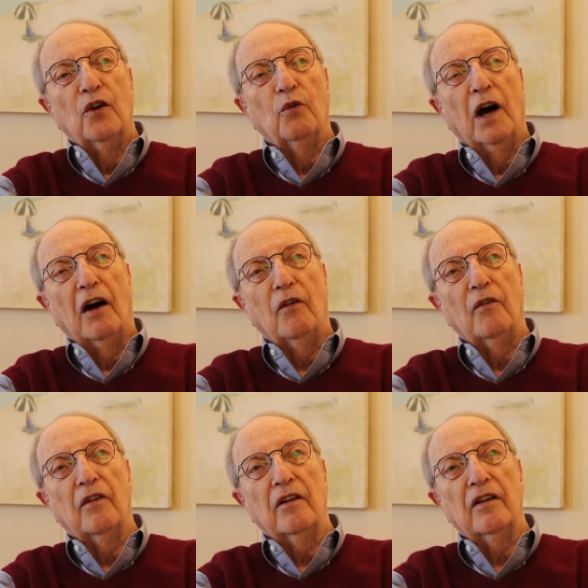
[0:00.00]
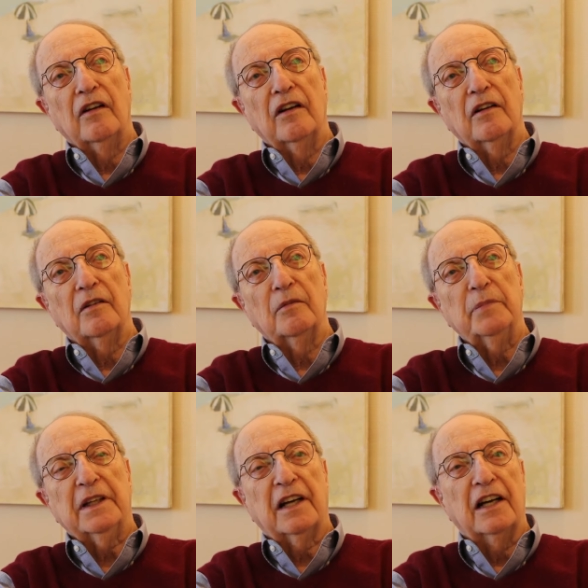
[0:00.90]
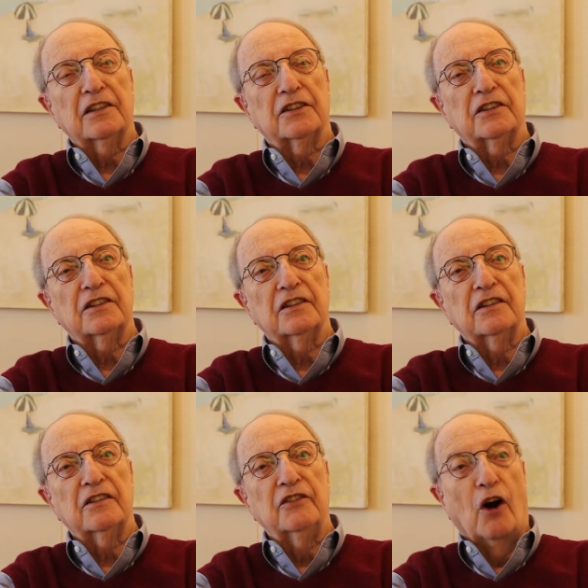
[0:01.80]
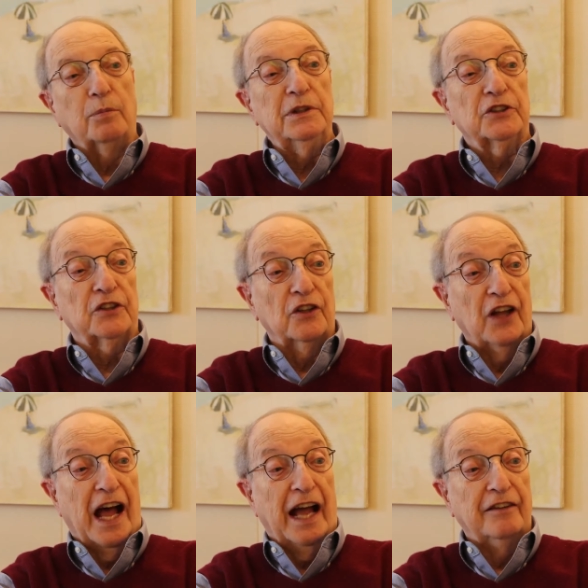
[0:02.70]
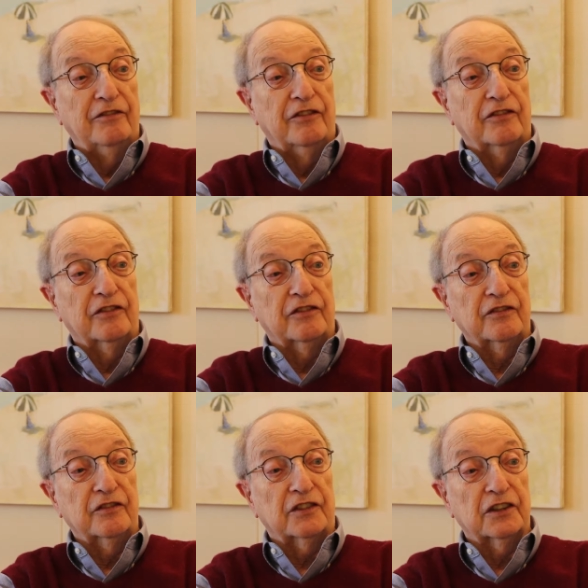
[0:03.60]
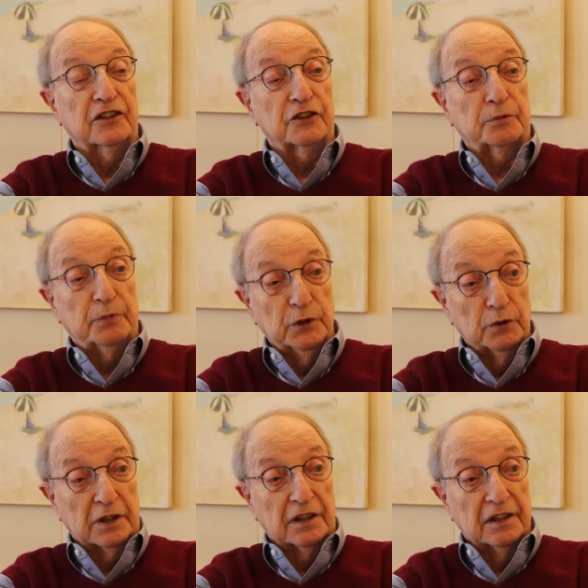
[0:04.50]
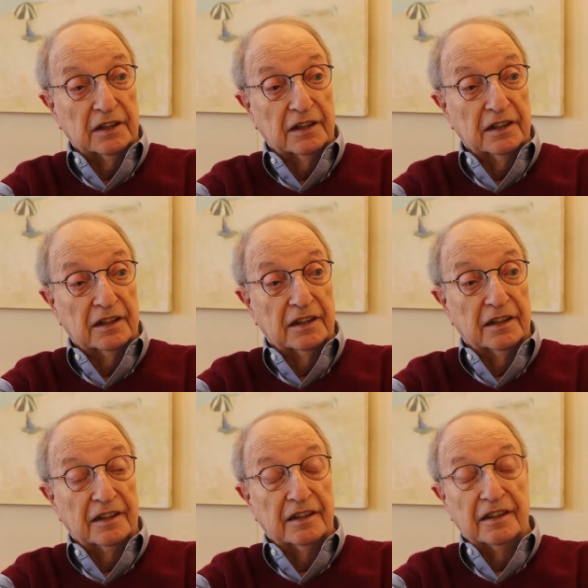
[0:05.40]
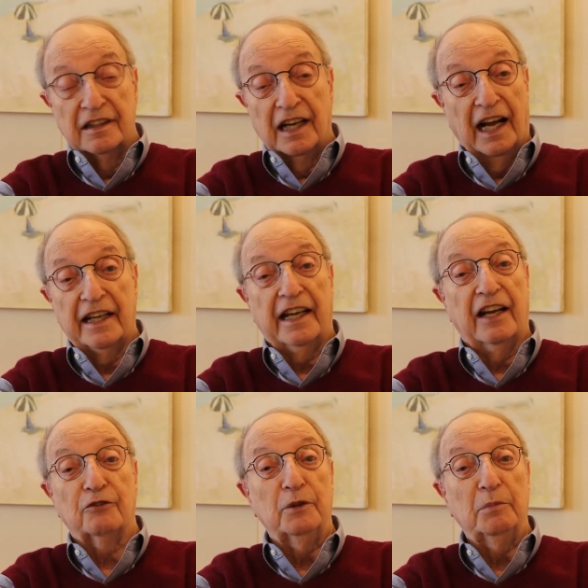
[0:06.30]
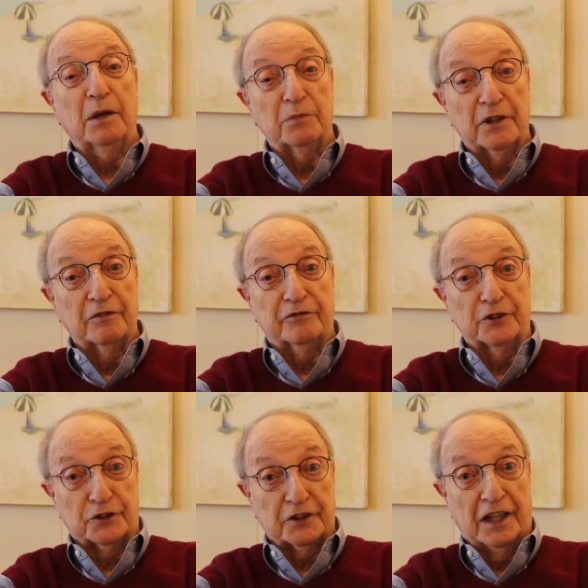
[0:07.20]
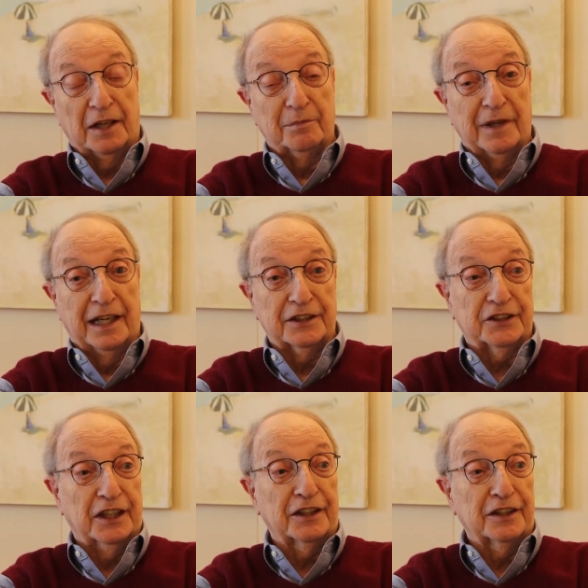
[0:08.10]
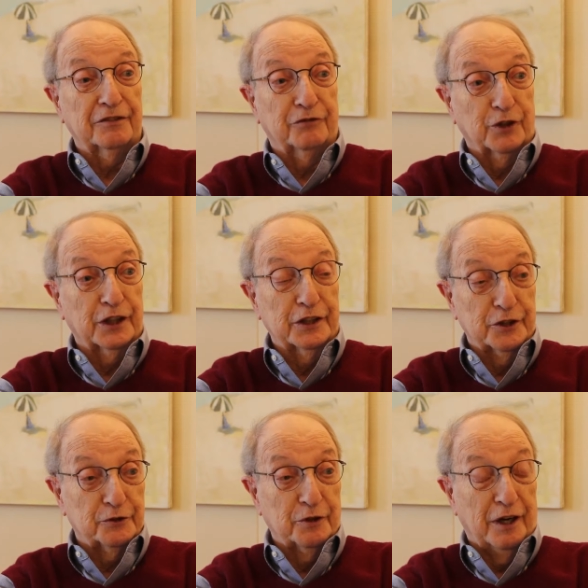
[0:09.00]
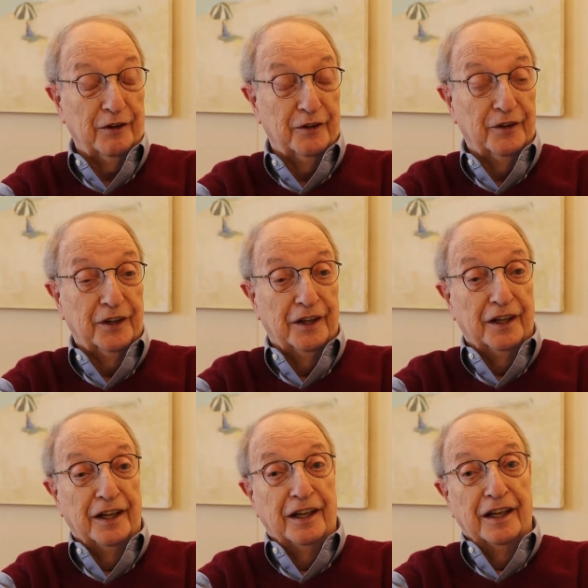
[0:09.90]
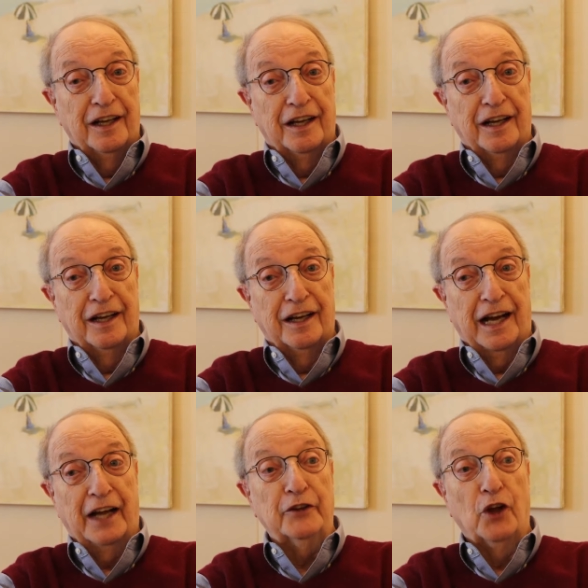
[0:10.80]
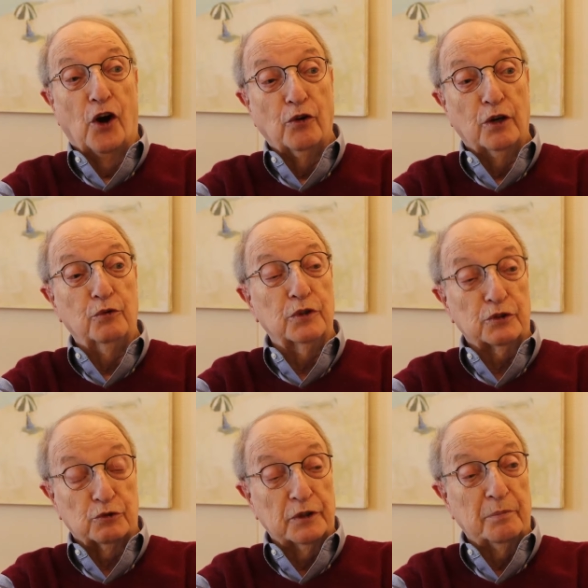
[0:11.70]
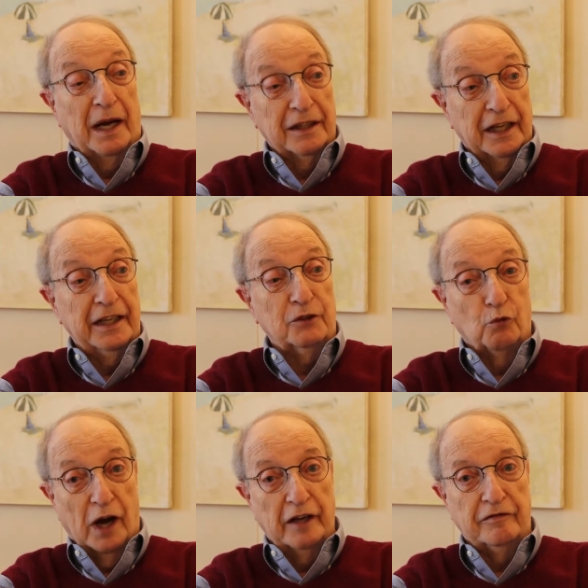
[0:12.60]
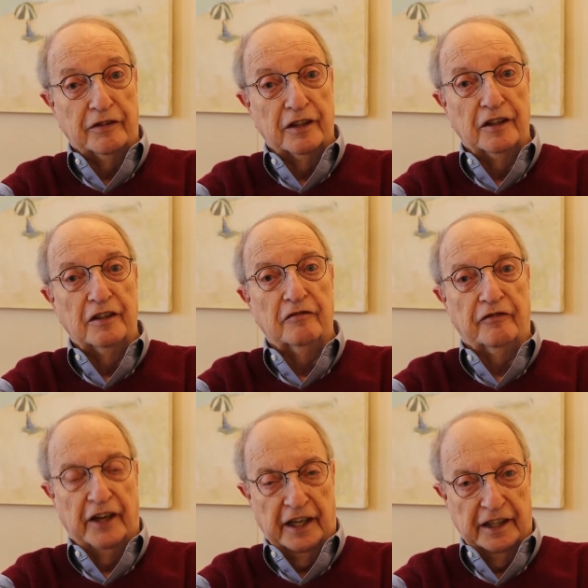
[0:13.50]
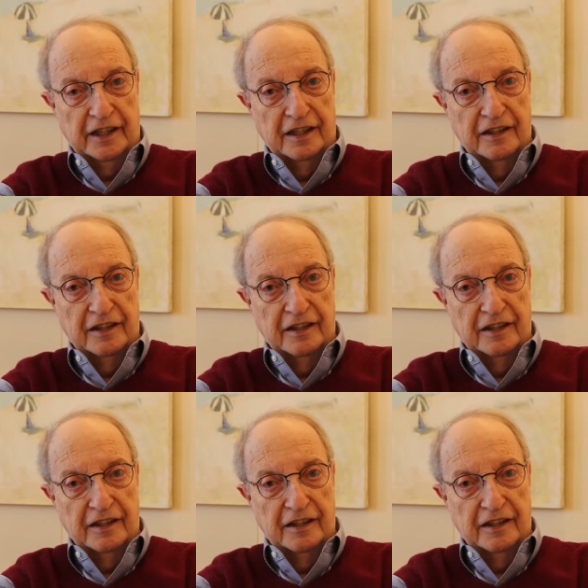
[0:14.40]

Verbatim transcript: Well, because nobody's alive to dispute it. I can't remember the first time I set foot in Israel. Uh, I know it was with my late wife, Faye.